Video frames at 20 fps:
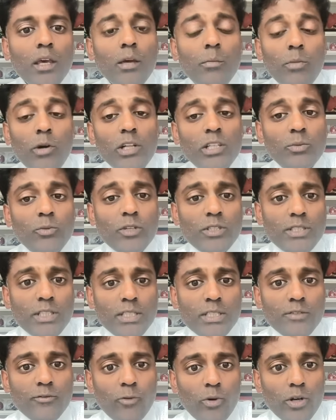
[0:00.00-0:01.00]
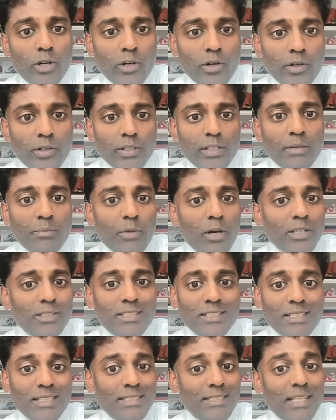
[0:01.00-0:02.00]
Baltimore 6-4 currently.
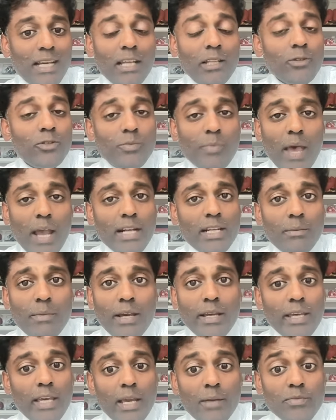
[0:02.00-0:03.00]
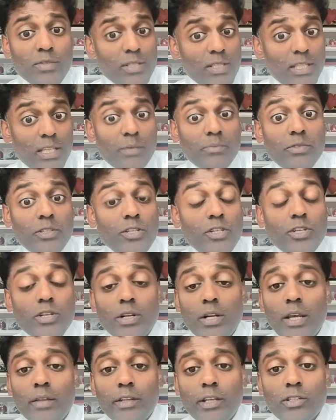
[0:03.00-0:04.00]
Boston does not lose back-to-back games, it seems, this
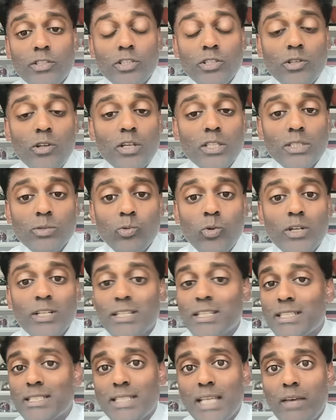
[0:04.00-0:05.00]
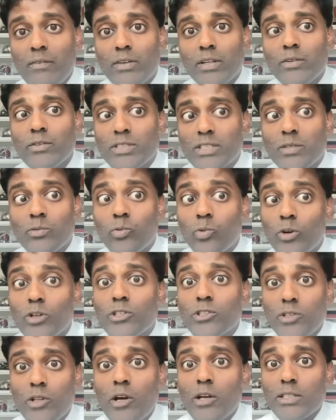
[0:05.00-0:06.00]
year. They just lost 1-7. It's the
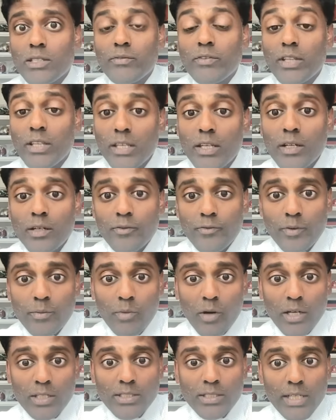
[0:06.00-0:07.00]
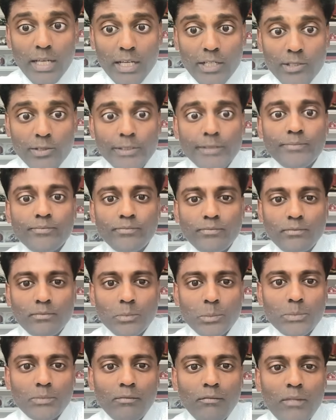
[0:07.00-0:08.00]
worst loss of the year for Boston, actually.
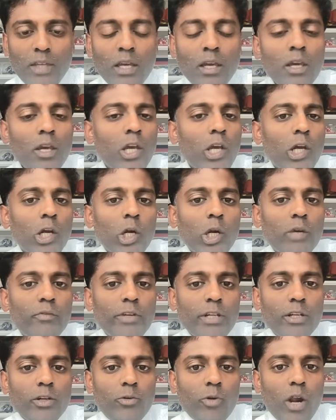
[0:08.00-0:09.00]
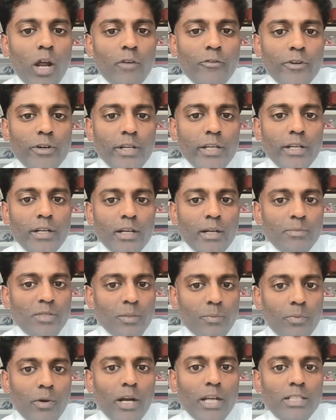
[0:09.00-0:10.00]
Irvin and Crawford here, and I'm
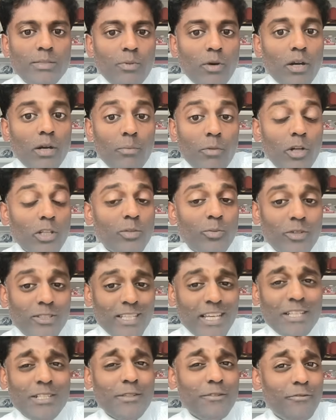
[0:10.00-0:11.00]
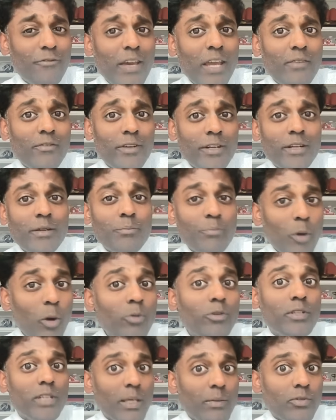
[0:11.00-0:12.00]
surprised Baltimore is actually favored here.
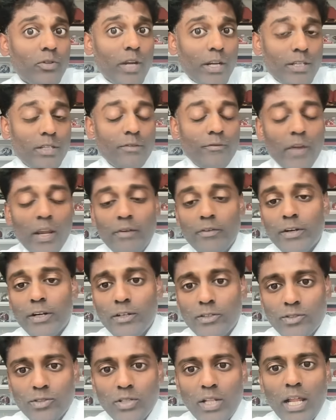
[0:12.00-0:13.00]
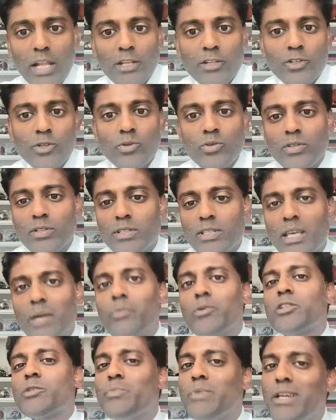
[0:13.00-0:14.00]
Both teams are actually favored here, so there's a lot of juice in this game,
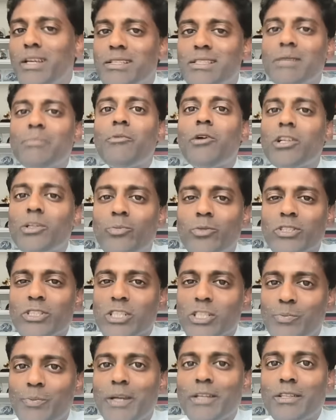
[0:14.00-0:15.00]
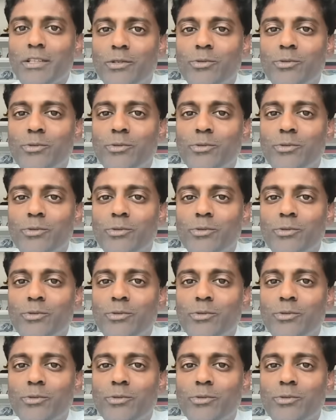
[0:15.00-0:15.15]
which means that Baltimore is expected